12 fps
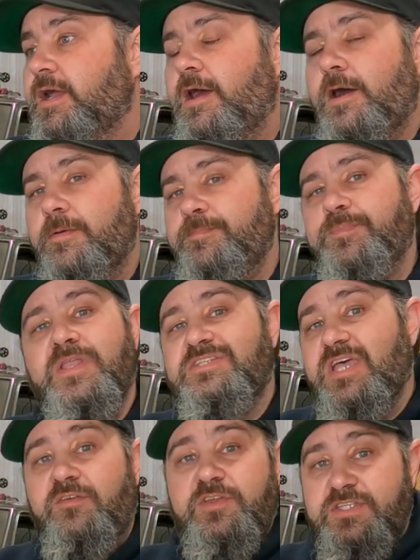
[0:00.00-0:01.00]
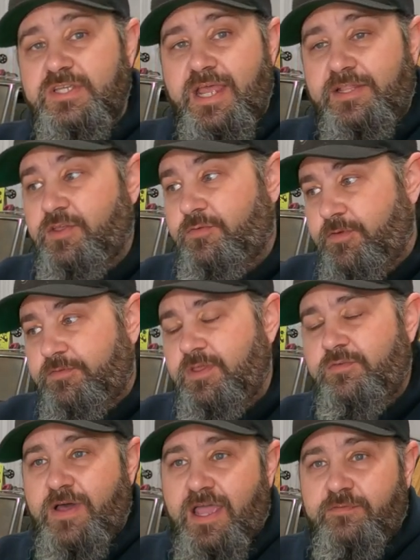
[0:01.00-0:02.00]
It's obviously not the
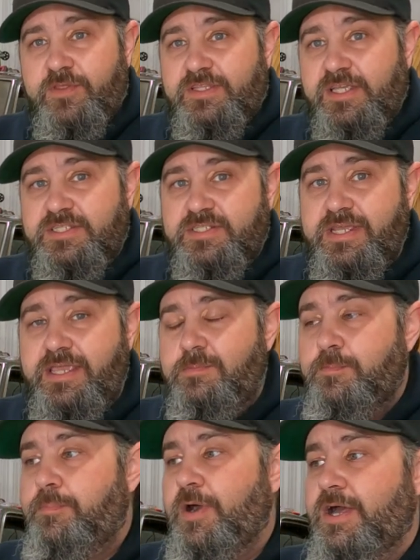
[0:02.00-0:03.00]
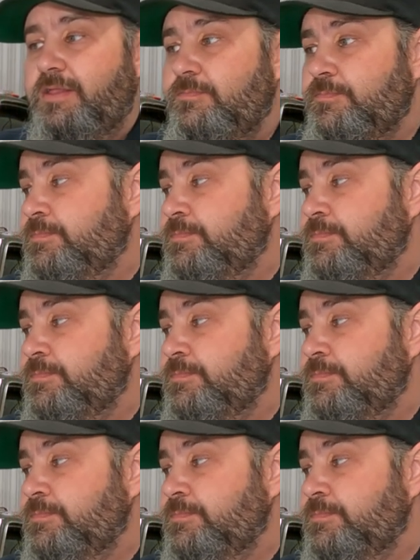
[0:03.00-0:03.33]
55 that they state, but